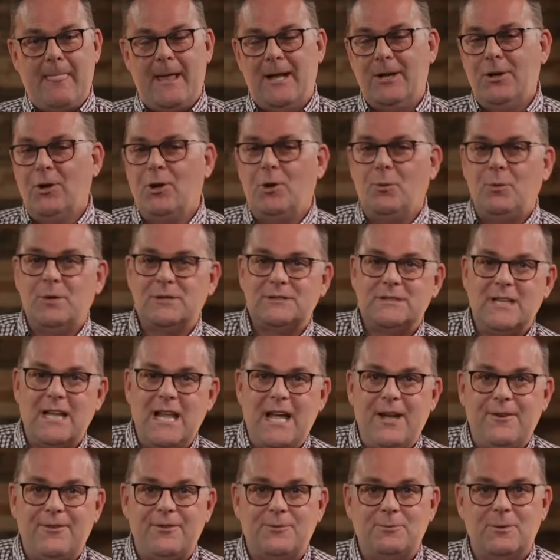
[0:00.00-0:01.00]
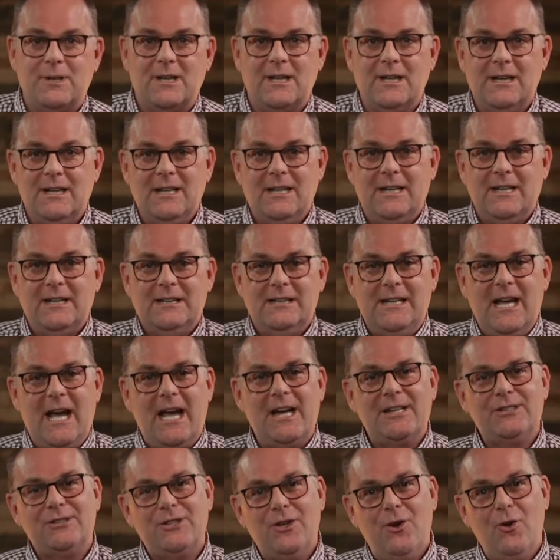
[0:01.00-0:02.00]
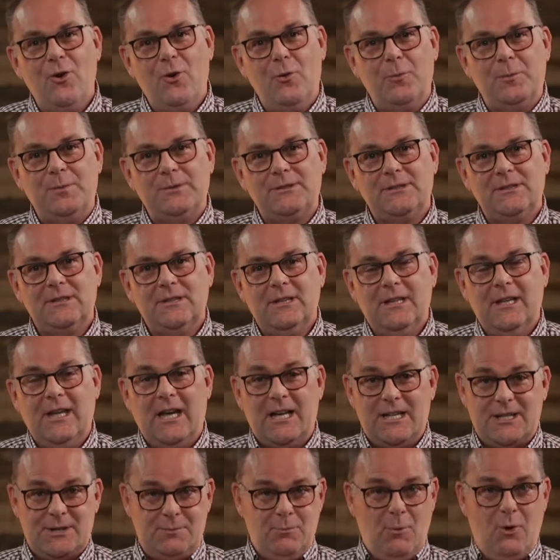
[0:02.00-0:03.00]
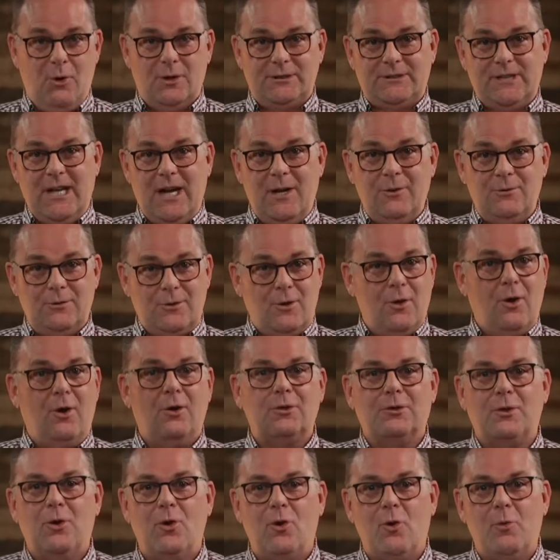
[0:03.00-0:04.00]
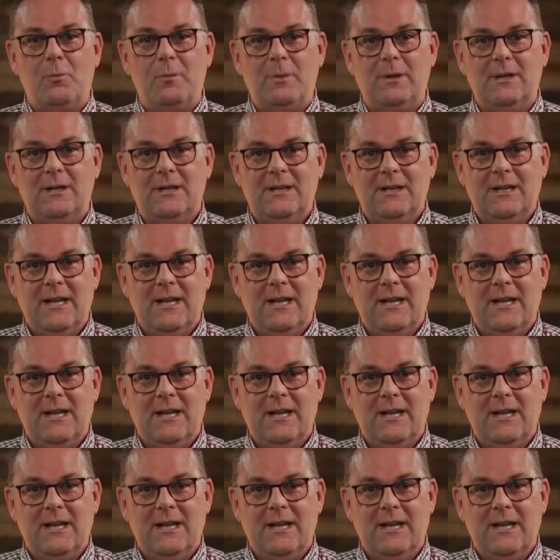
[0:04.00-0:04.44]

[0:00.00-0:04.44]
And all was left were dashed hopes, a small town called Hope,